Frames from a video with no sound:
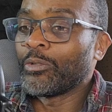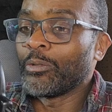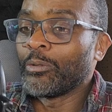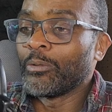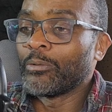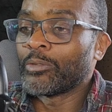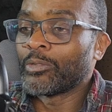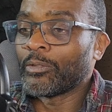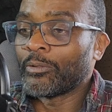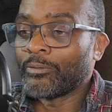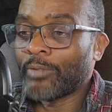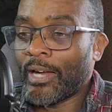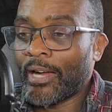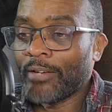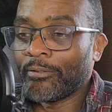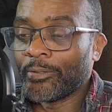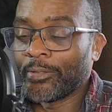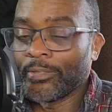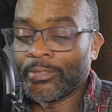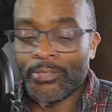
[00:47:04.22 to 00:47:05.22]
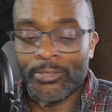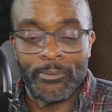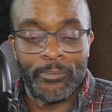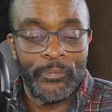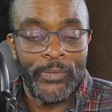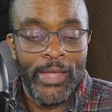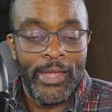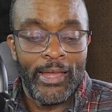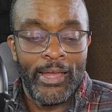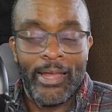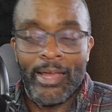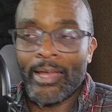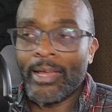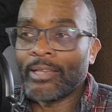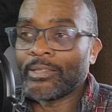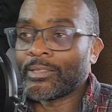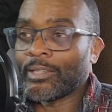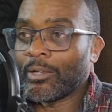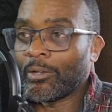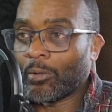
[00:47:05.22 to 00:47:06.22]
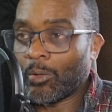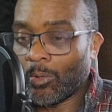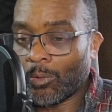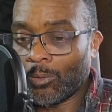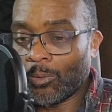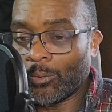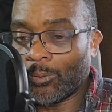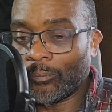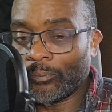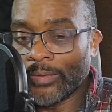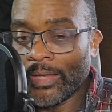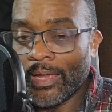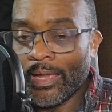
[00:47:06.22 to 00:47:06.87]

to survivalism as a whole,